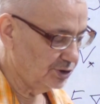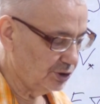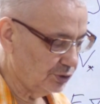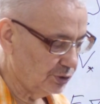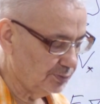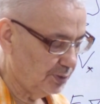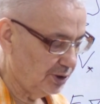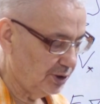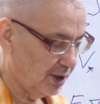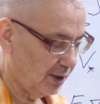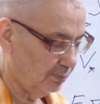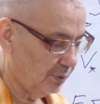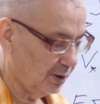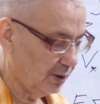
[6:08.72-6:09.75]
And the
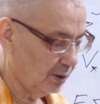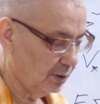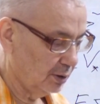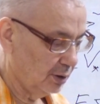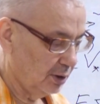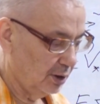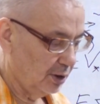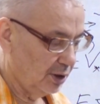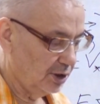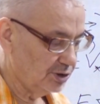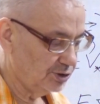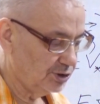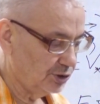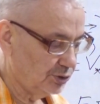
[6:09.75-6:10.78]
Rossby number
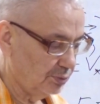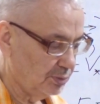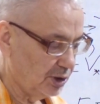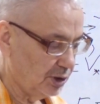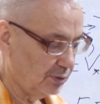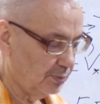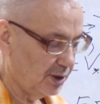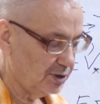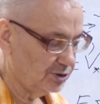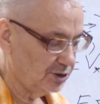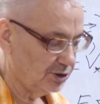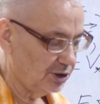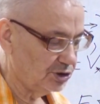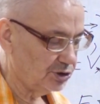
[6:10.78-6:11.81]
is
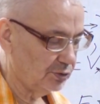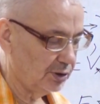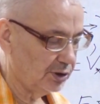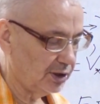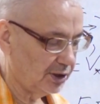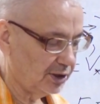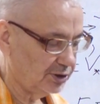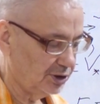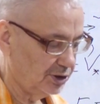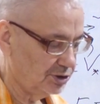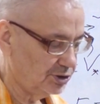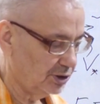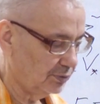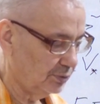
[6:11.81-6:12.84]
determined by the ratio of
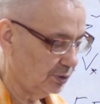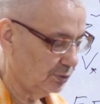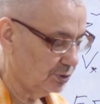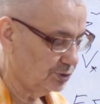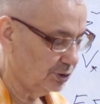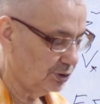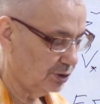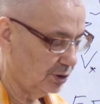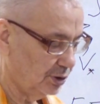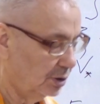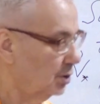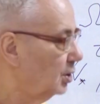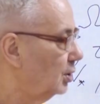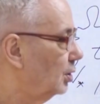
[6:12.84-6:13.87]
characteristic
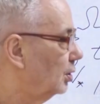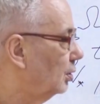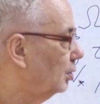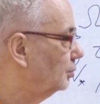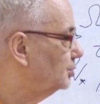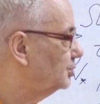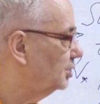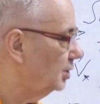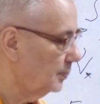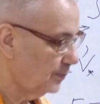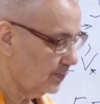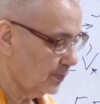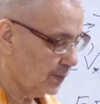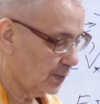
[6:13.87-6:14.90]
velocity
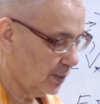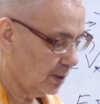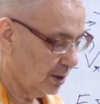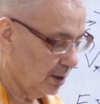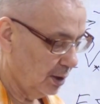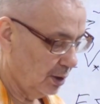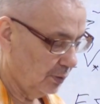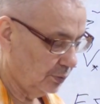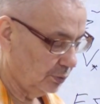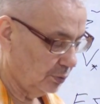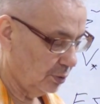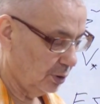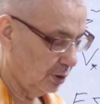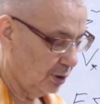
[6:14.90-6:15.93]
of the
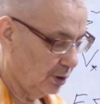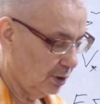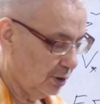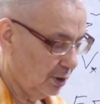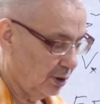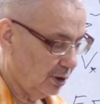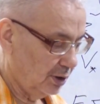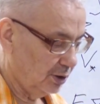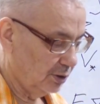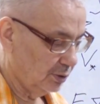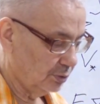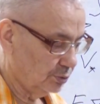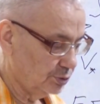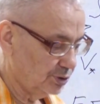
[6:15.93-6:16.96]
flow
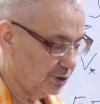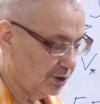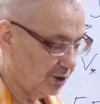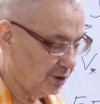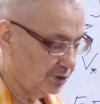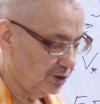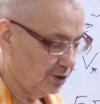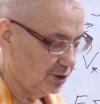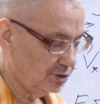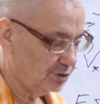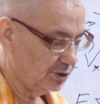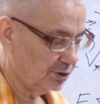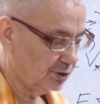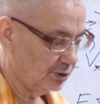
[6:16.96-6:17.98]
to the
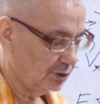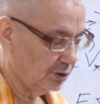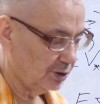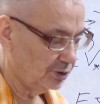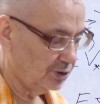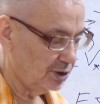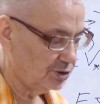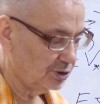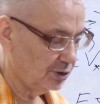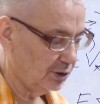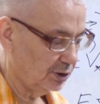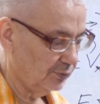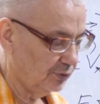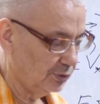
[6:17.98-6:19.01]
characteristic
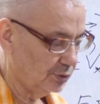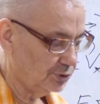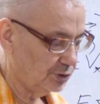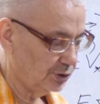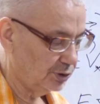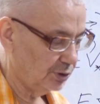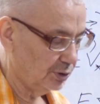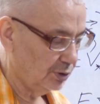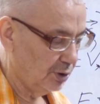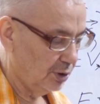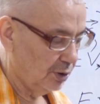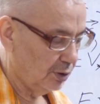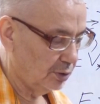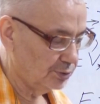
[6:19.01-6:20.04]
rotational
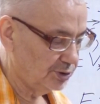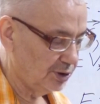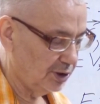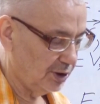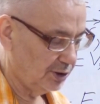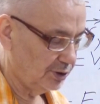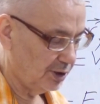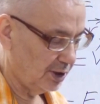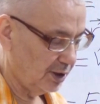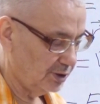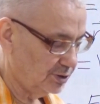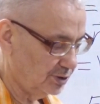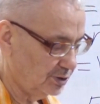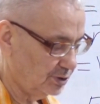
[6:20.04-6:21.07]
velocity of the
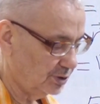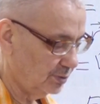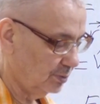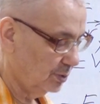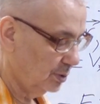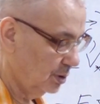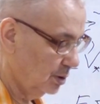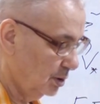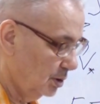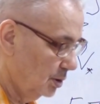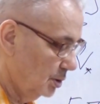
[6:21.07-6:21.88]
entire system.